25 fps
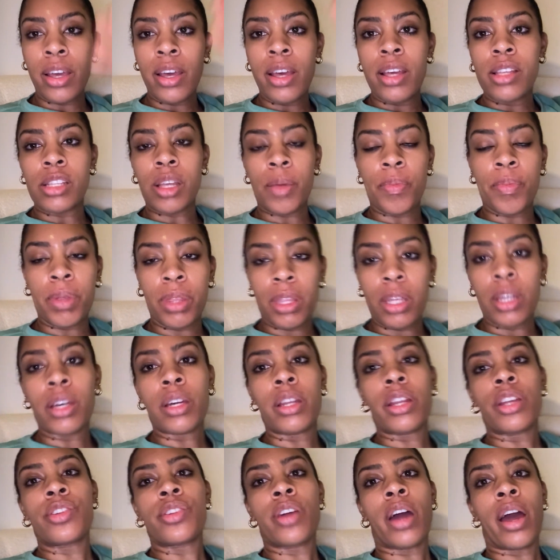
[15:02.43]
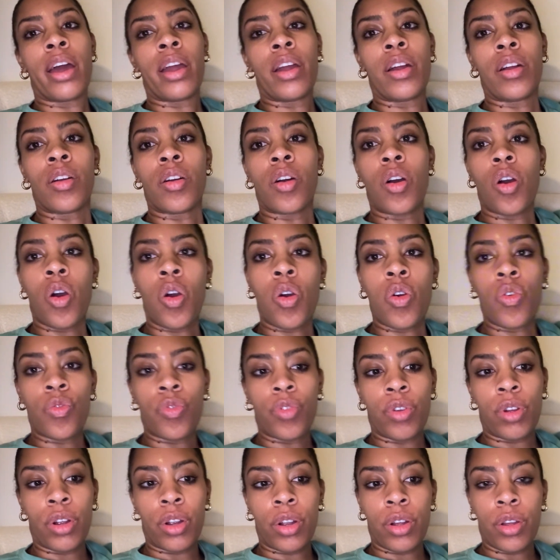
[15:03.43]
so I put the hooded dryer
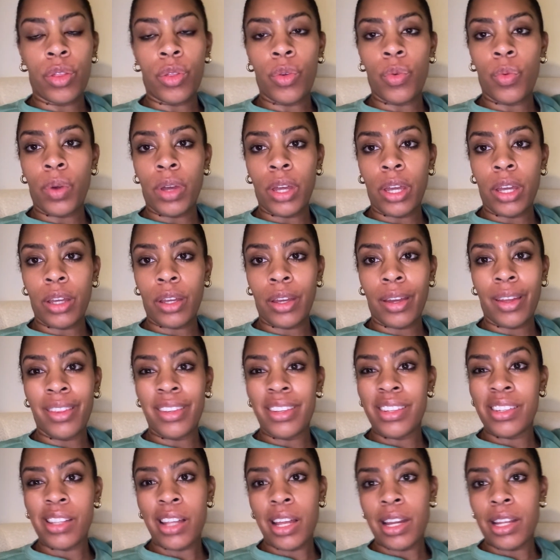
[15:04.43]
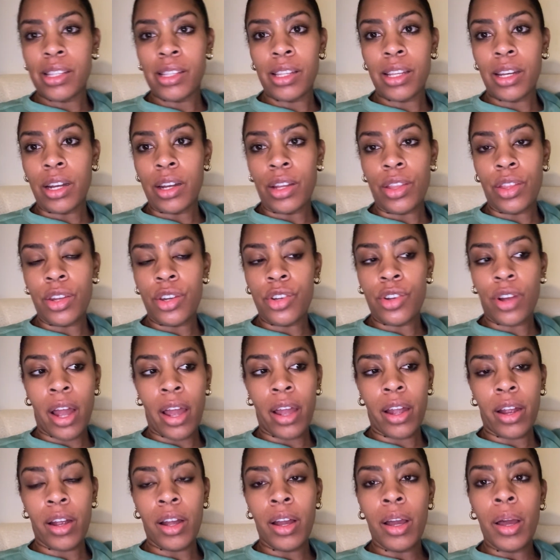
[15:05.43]
over the wig and just let it sit under the
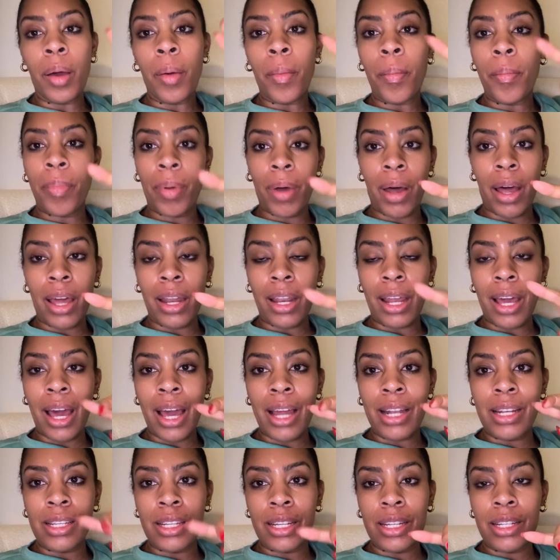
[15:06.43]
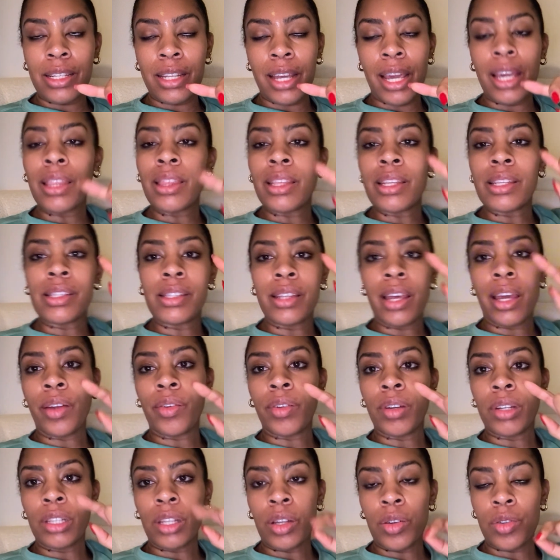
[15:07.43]
dryer. But I did take the
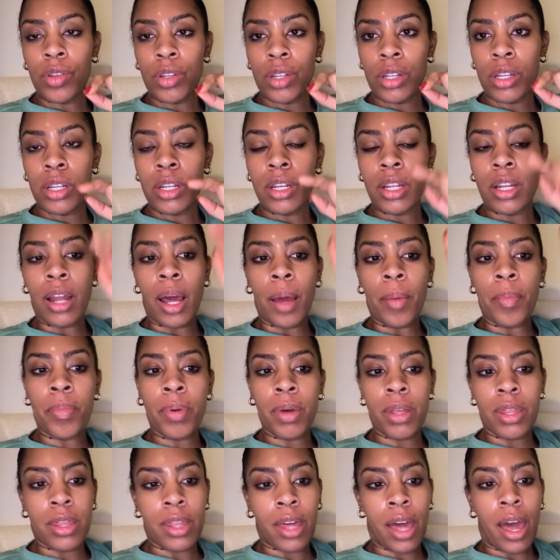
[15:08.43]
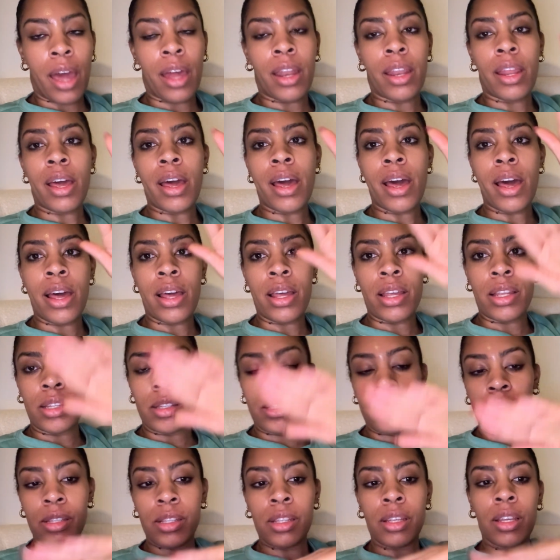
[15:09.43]
Sacred lotion and I put that
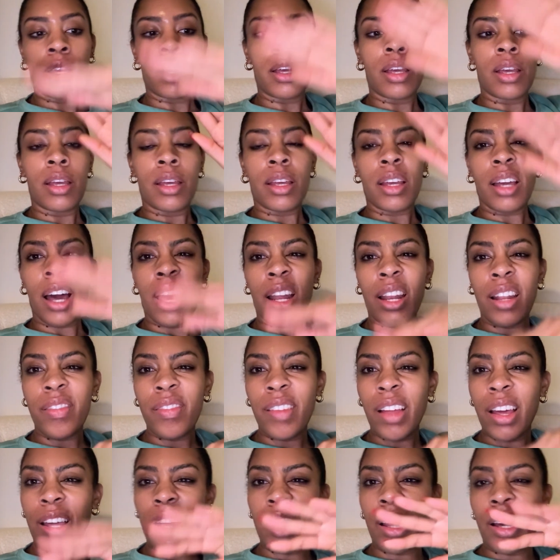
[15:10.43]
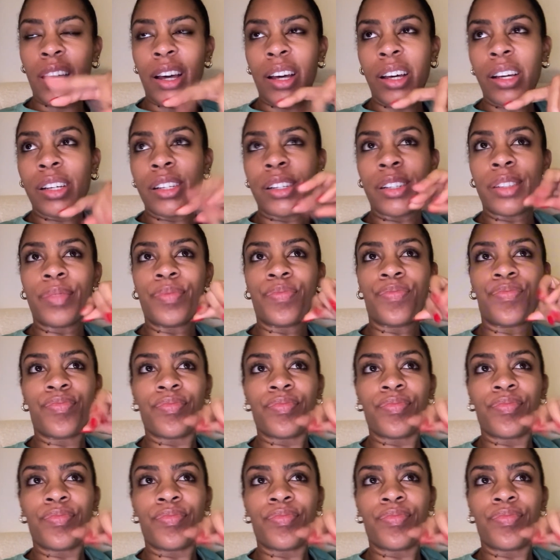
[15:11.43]
as kind of like a